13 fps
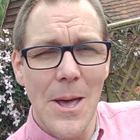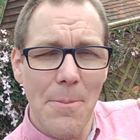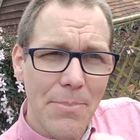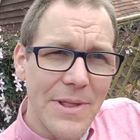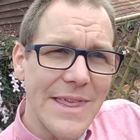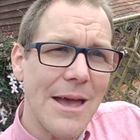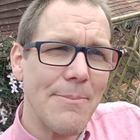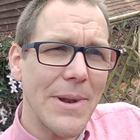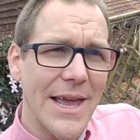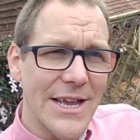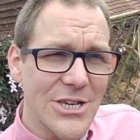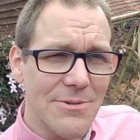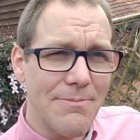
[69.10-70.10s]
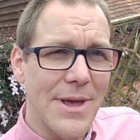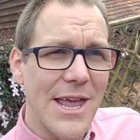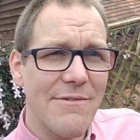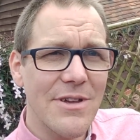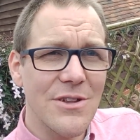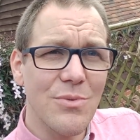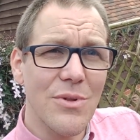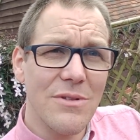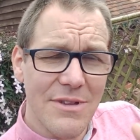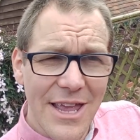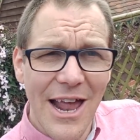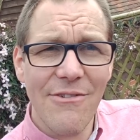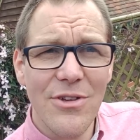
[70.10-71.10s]
but the application period will
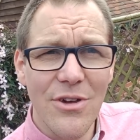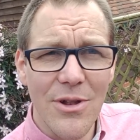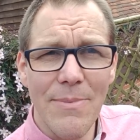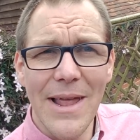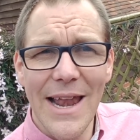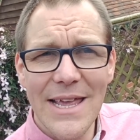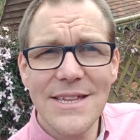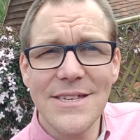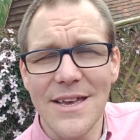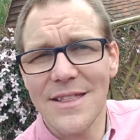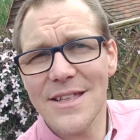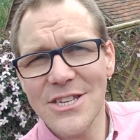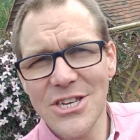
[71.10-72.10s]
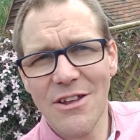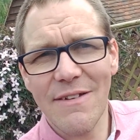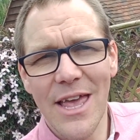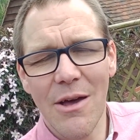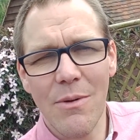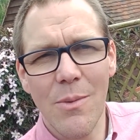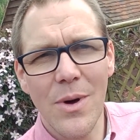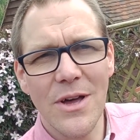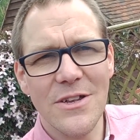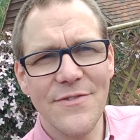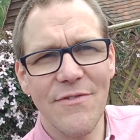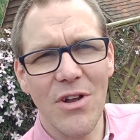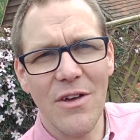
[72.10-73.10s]
carry on a bit later. That's generally how it
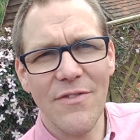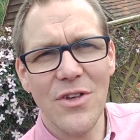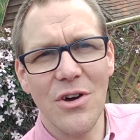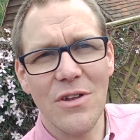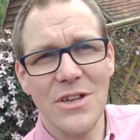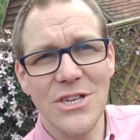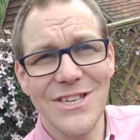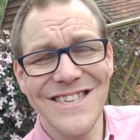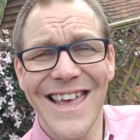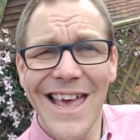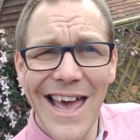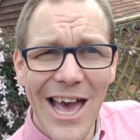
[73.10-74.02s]
works for a lot of the colleges.